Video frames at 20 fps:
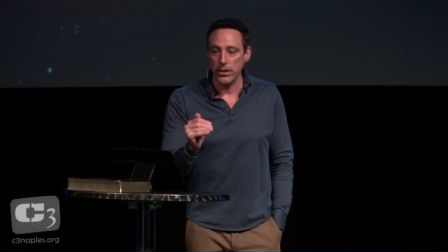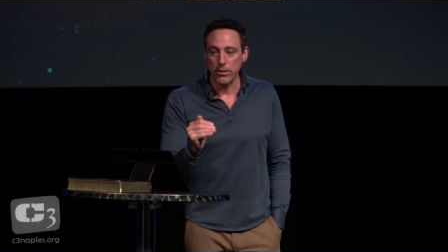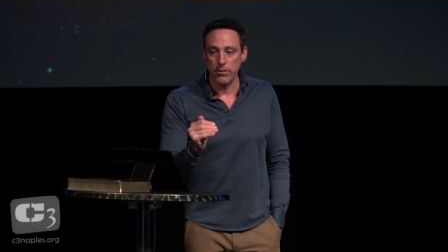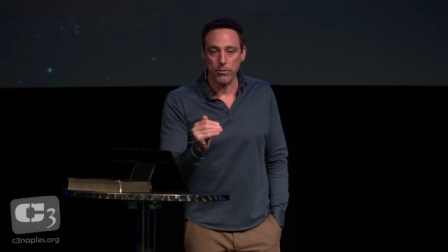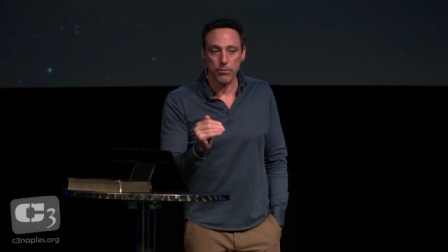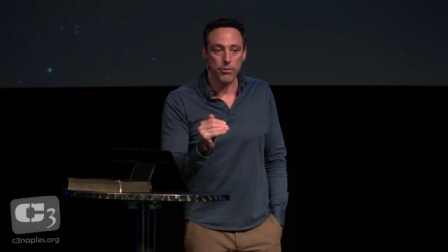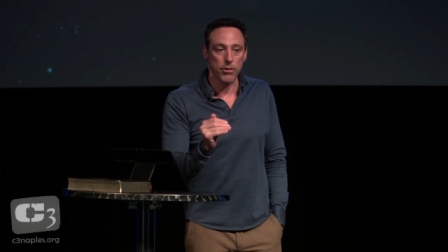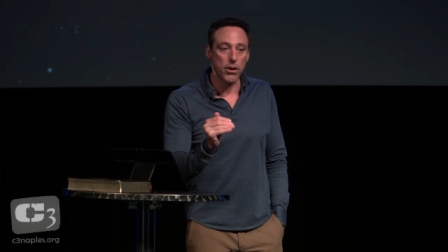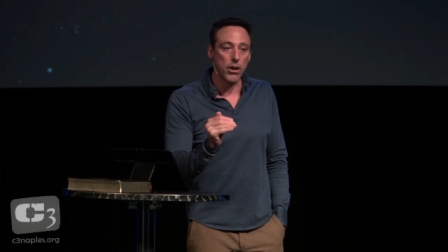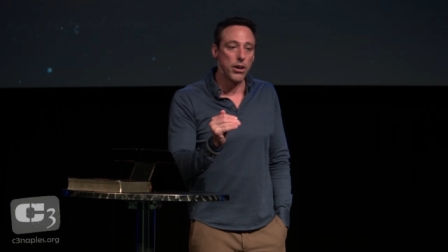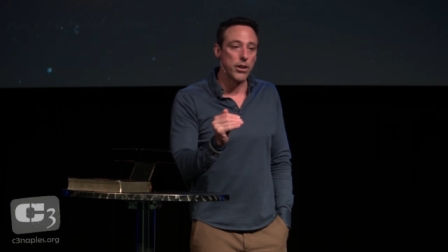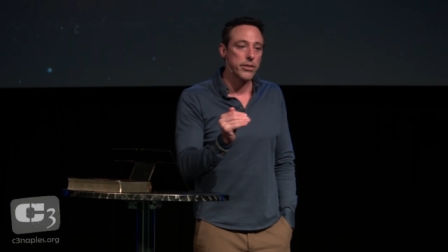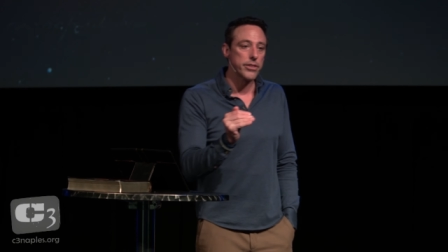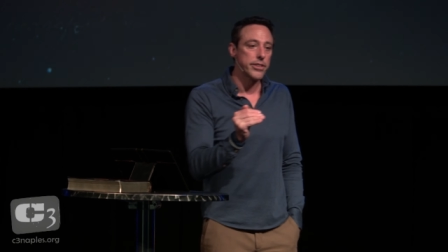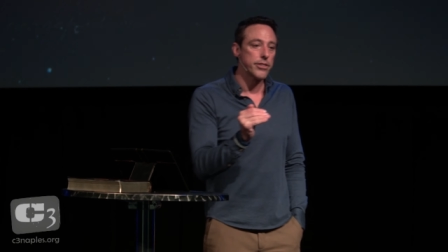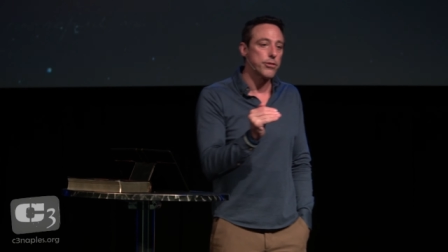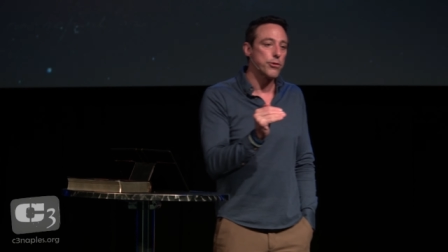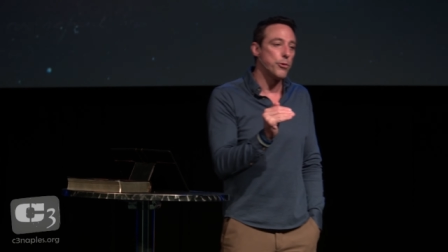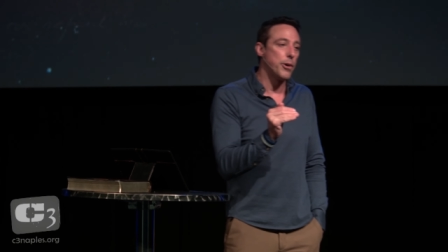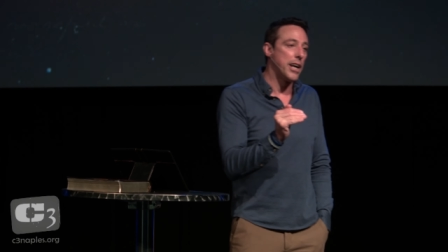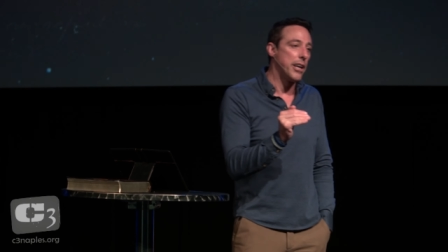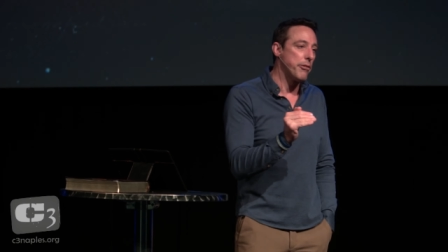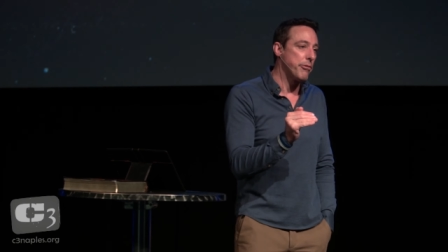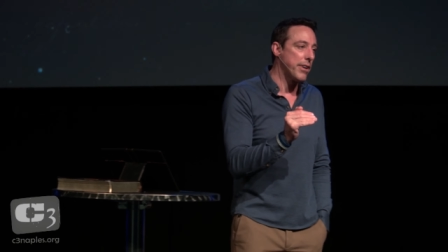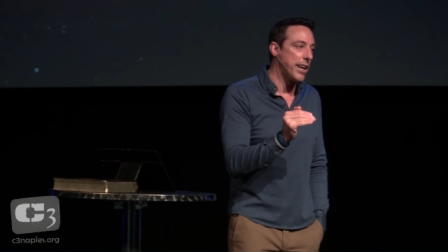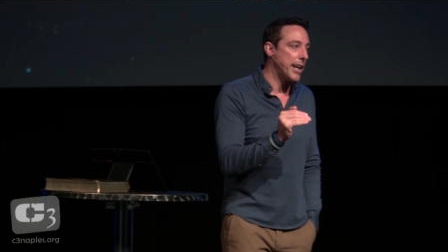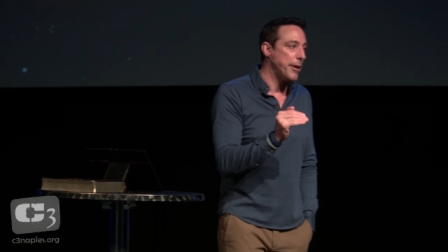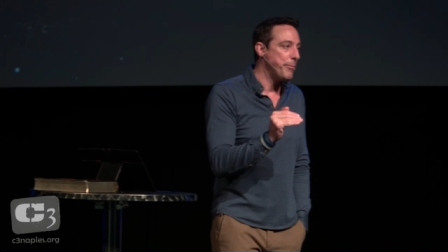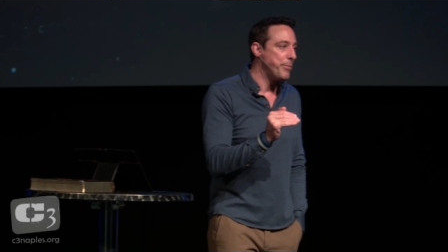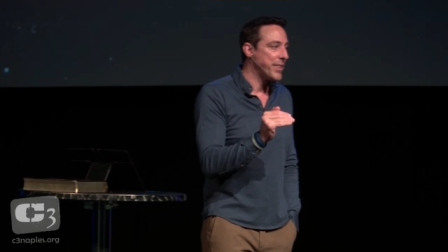wrong,
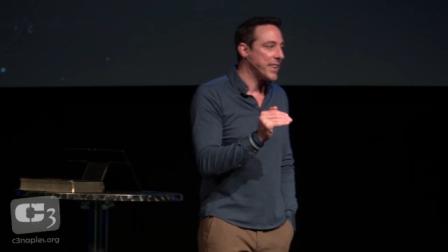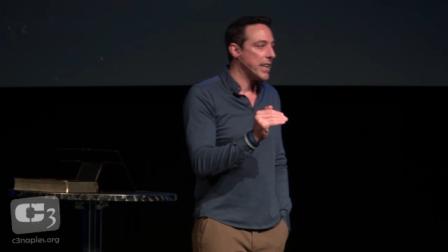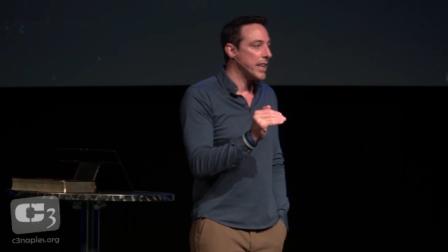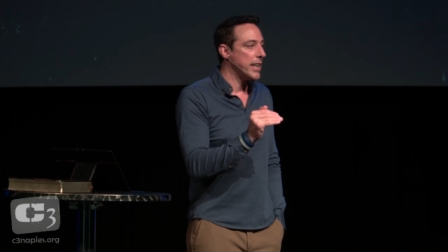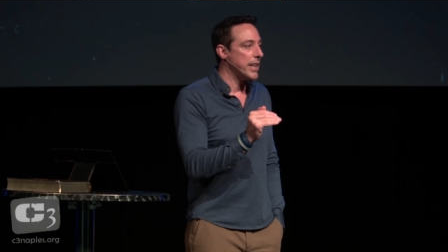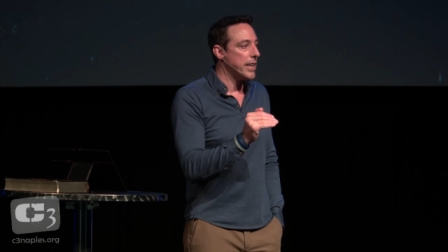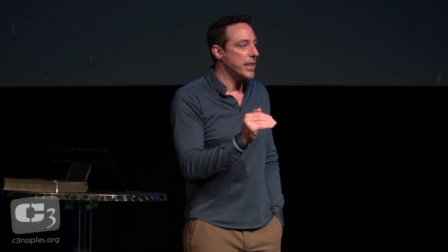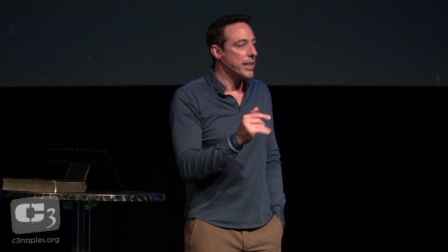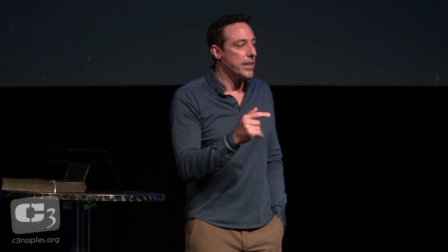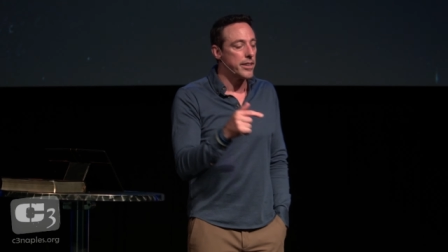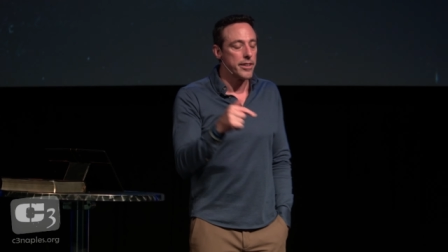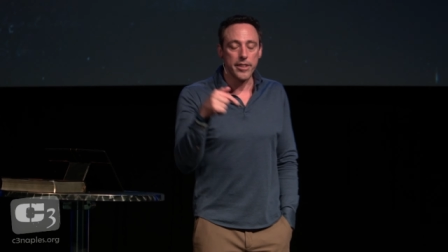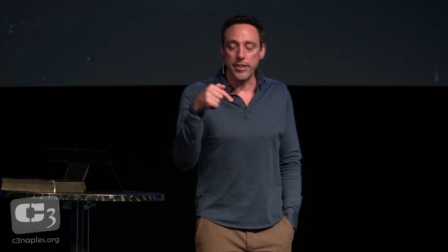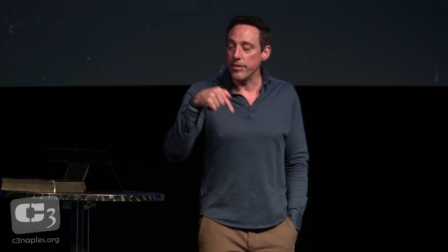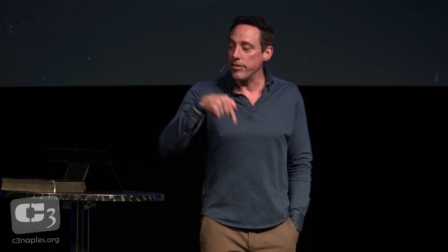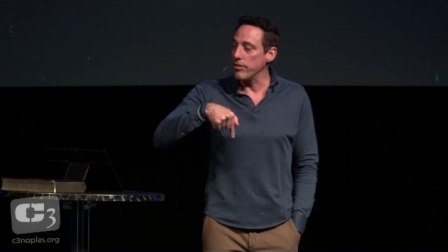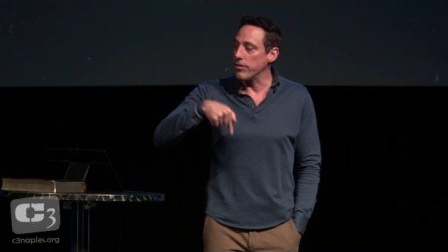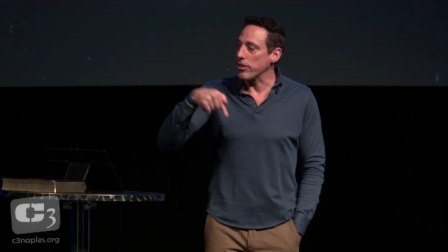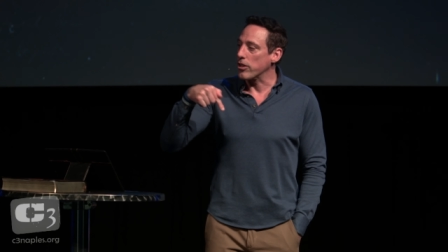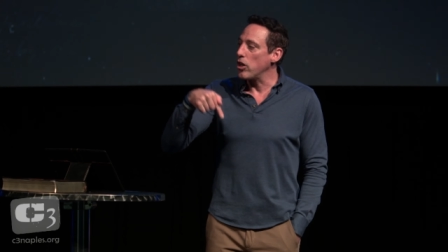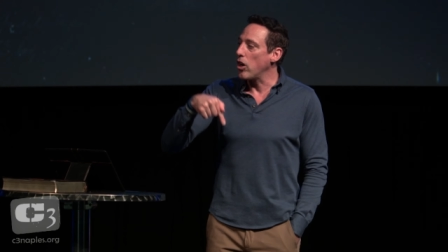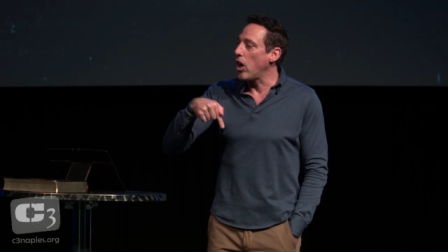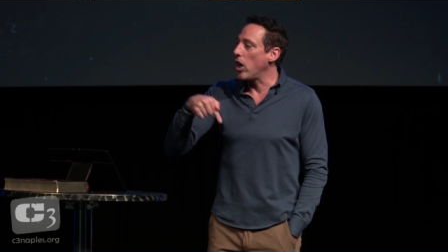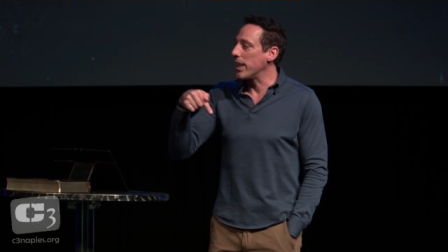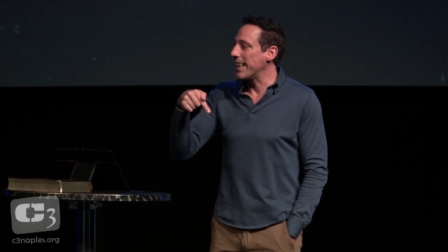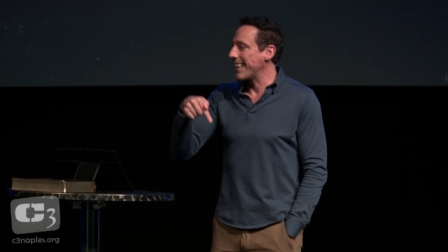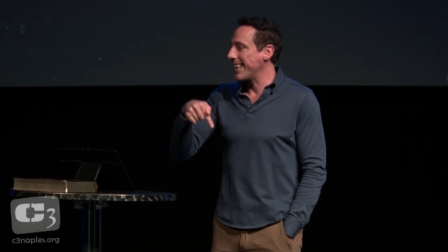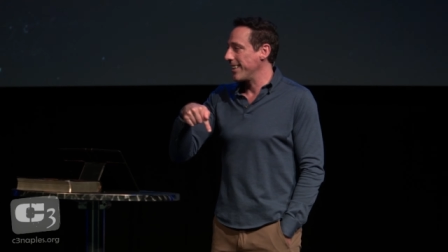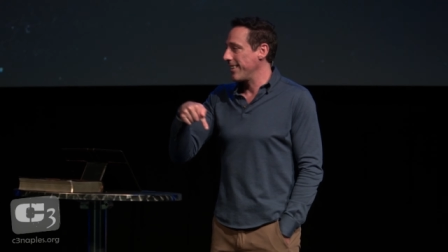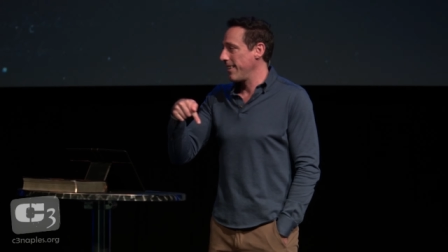disqualified. This is a
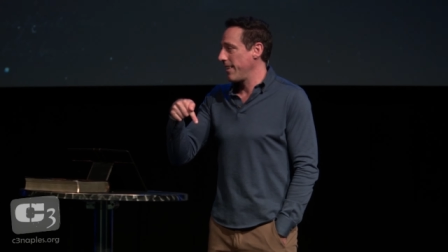calling.